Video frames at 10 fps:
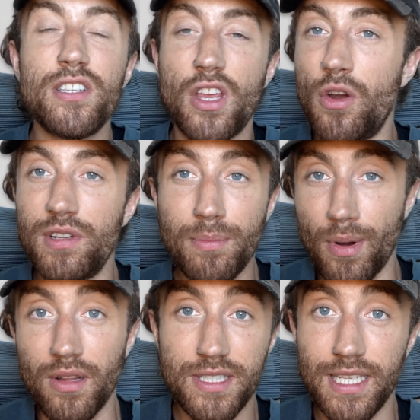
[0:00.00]
security
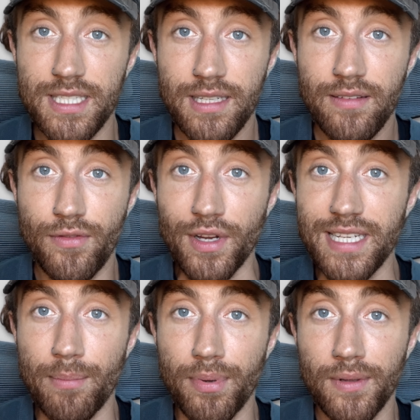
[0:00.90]
policies. For
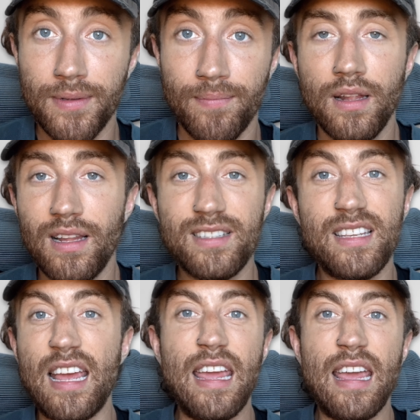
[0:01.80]
example, let's
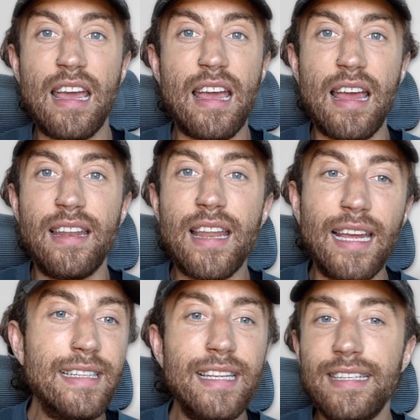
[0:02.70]
say a
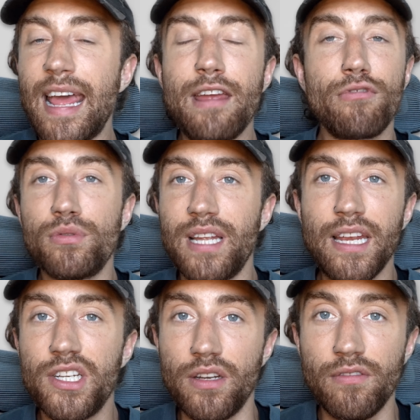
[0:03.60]
90-day
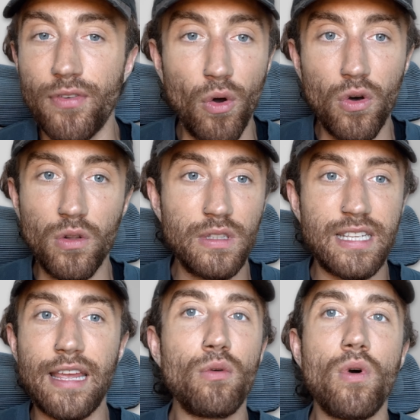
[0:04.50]
rotation for all
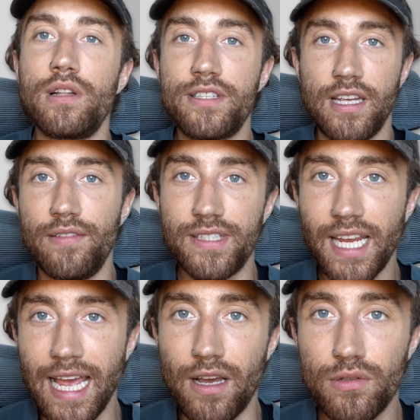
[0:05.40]
Tier 1 service
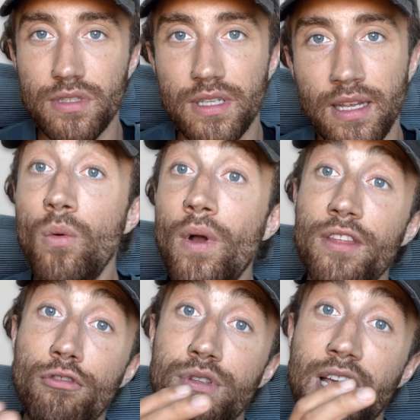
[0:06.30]
accounts. When
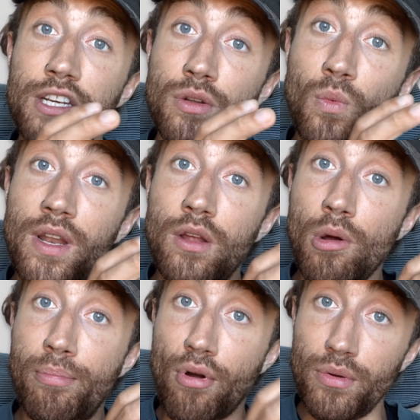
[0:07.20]
the rotation window
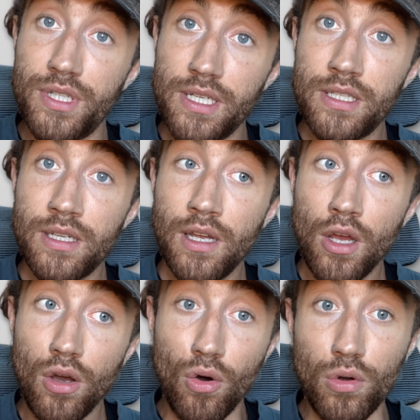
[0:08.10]
approaches,
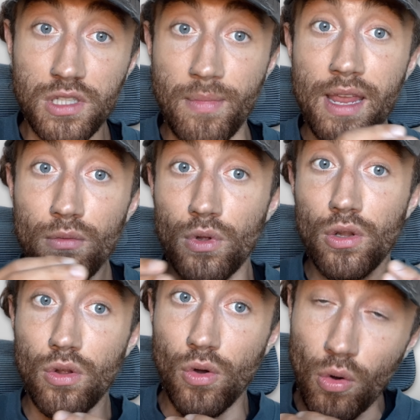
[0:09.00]
AutomMate
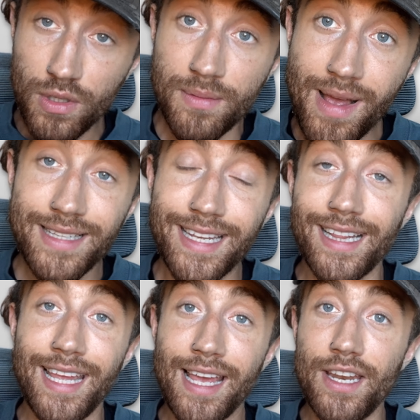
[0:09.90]
will
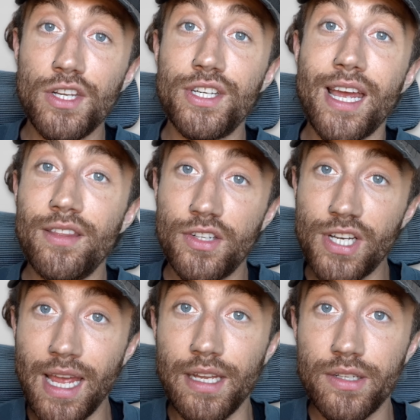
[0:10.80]
automatically initiate the
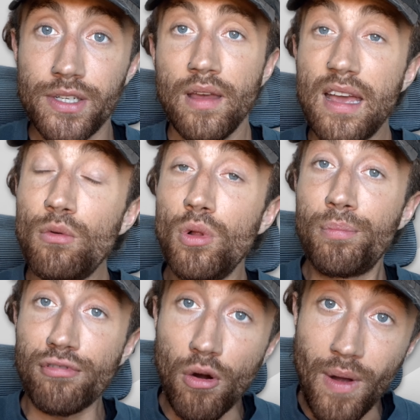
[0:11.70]
change. It will
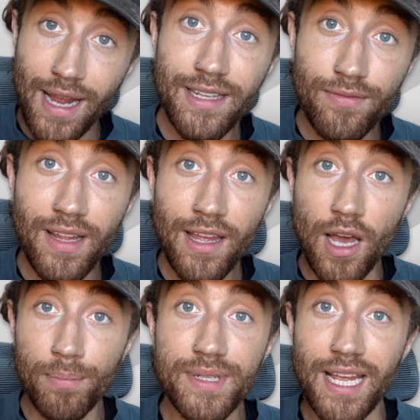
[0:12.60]
proactively
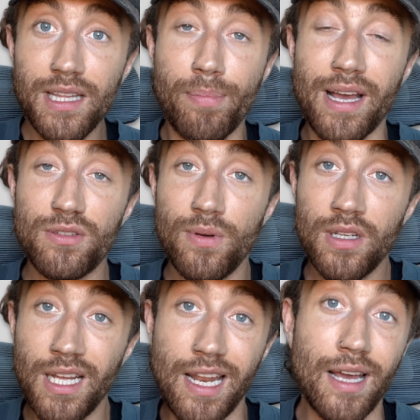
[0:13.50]
update the
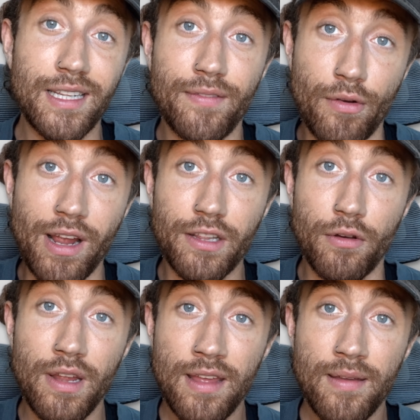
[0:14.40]
password in Active
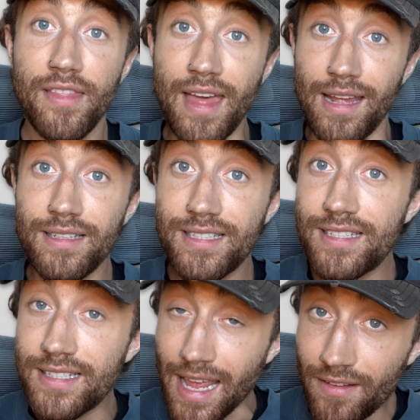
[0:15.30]
Directory, then
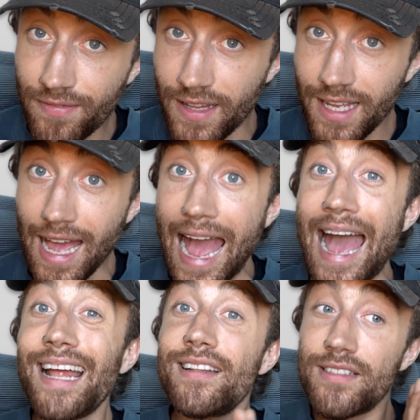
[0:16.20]
safely
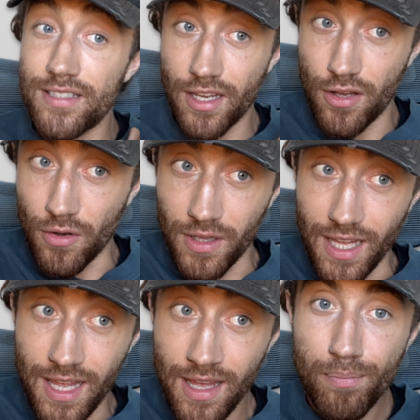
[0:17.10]
and
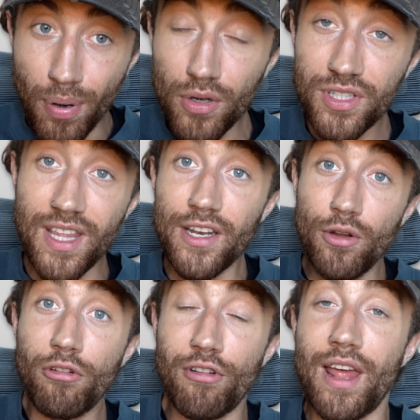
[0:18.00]
securely push that
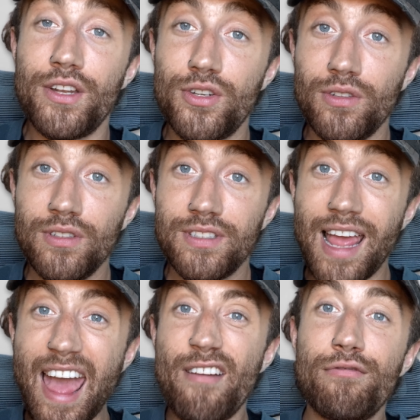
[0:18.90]
new credential to
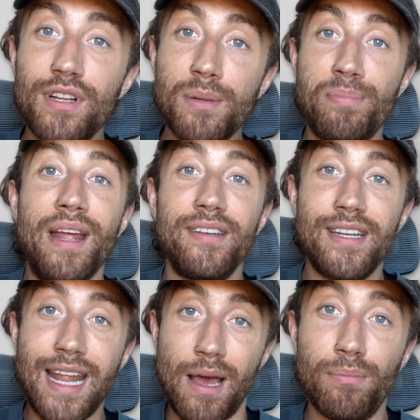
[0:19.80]
every
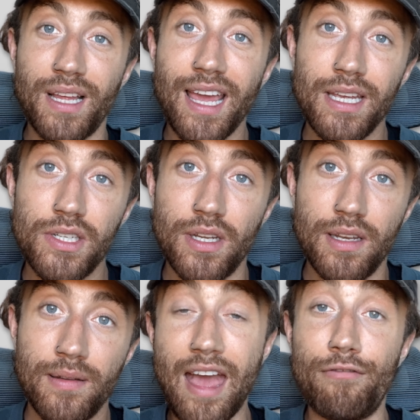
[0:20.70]
dependent application,
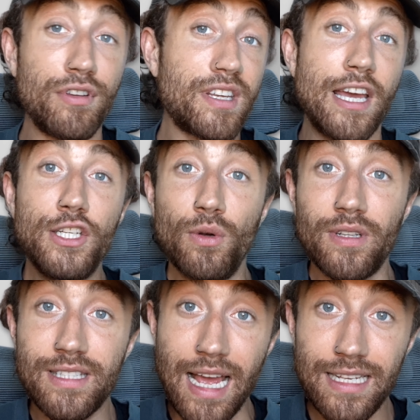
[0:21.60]
every
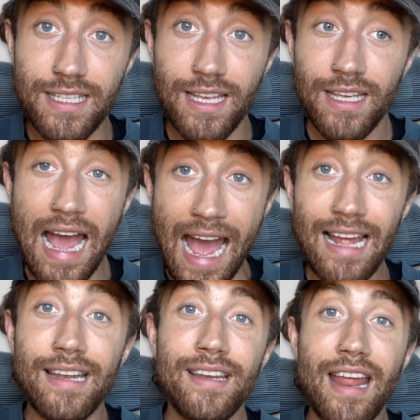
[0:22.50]
scheduled task,
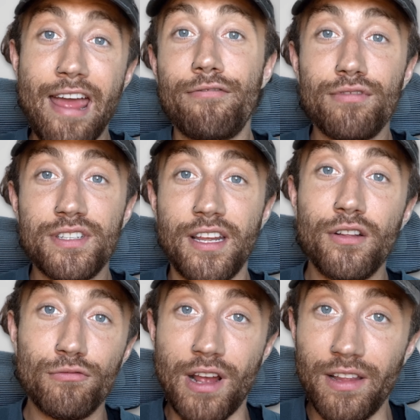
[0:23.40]
and every
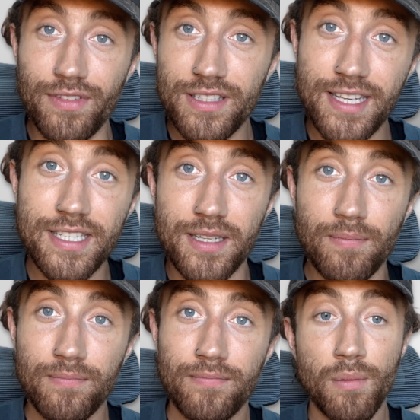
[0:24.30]
single relevant system.
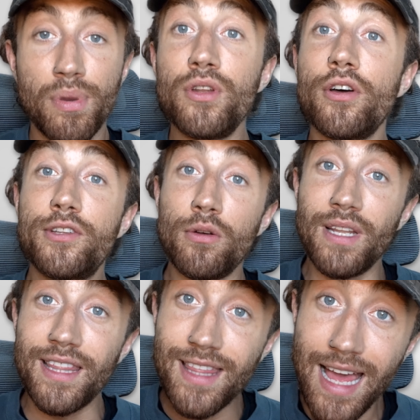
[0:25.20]
But not
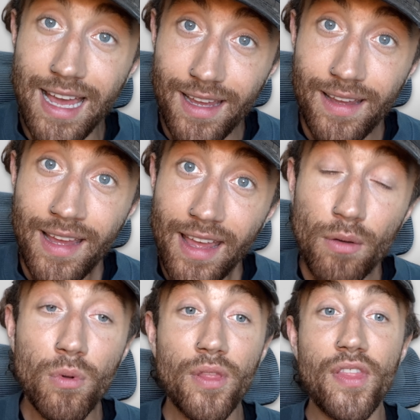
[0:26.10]
only that, it
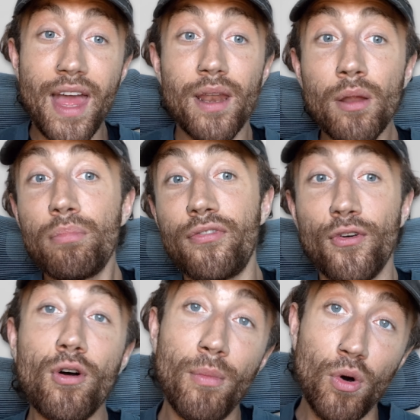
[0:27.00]
will then
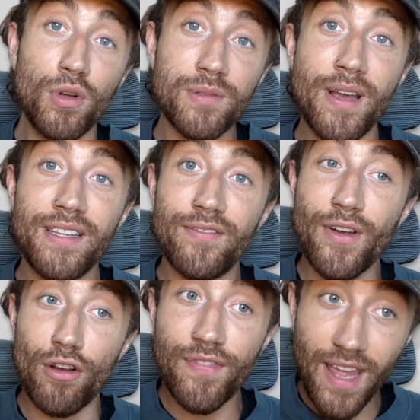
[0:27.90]
perform automated
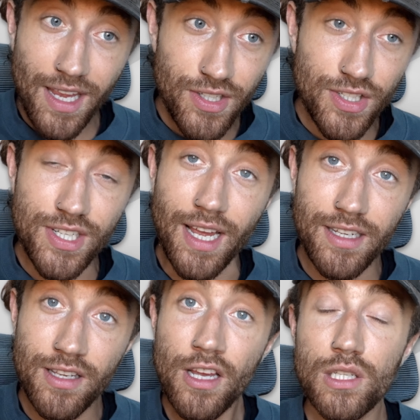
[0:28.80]
verification
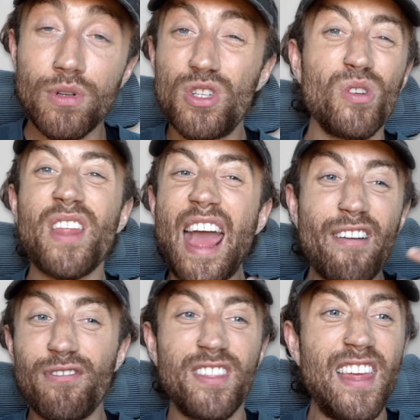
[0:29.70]
checks to ensure that
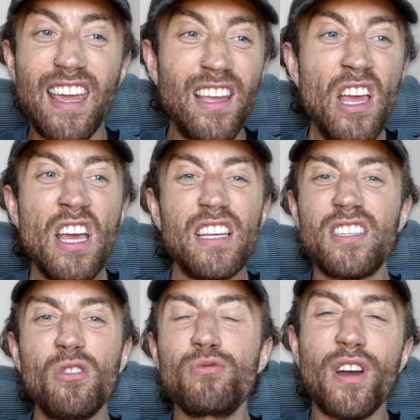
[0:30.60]
everything is
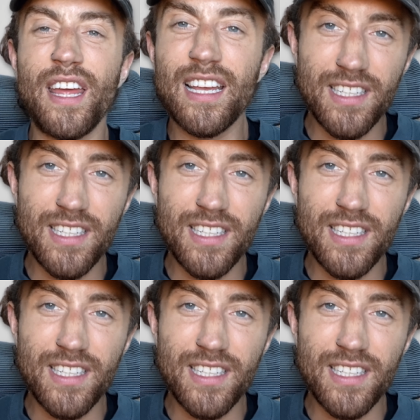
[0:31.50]
still running as